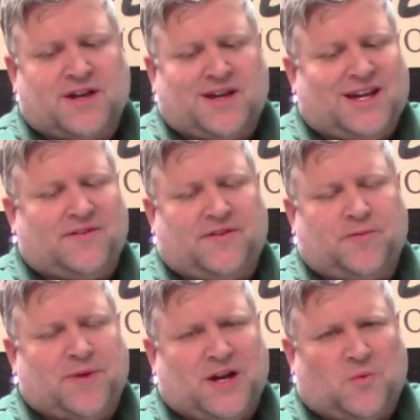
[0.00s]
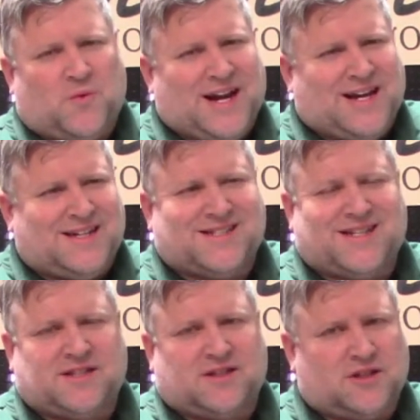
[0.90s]
Even if you paint it white, it just
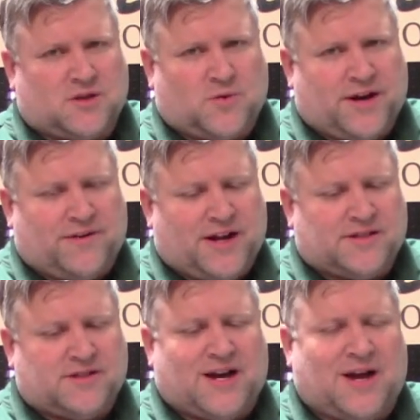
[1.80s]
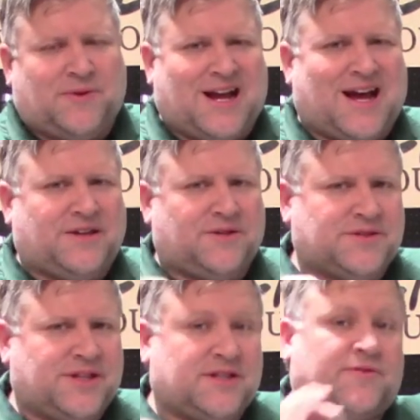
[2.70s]
doesn't look quite right. So I would not use
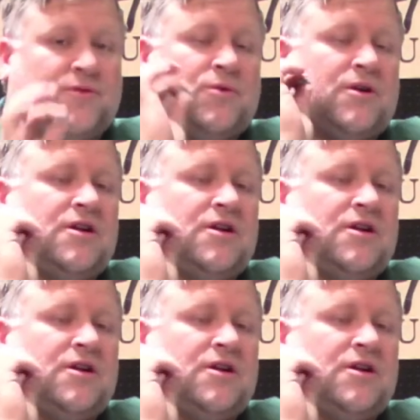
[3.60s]
these for